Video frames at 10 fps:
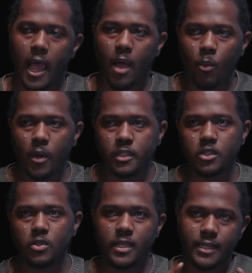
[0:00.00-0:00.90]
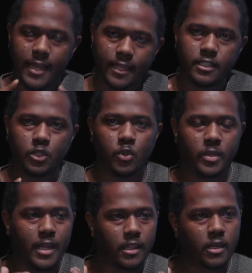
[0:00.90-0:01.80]
I want to connect it to
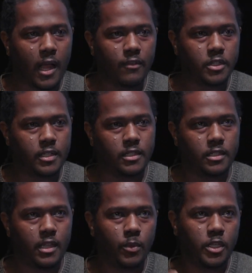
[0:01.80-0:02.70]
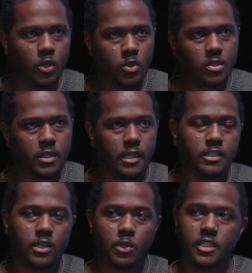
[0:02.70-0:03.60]
another conversation that we usually
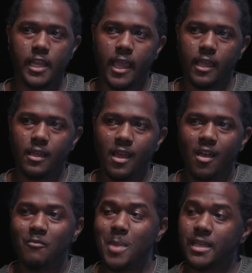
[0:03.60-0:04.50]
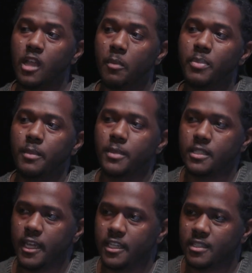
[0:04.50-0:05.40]
associate based off
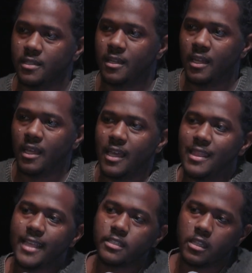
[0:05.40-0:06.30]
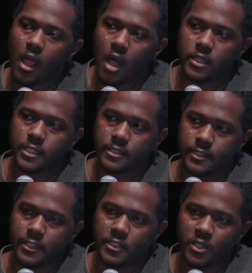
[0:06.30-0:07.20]
pigmentation, and that's
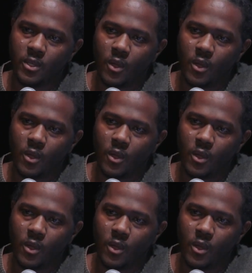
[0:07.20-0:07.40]
lawlessness.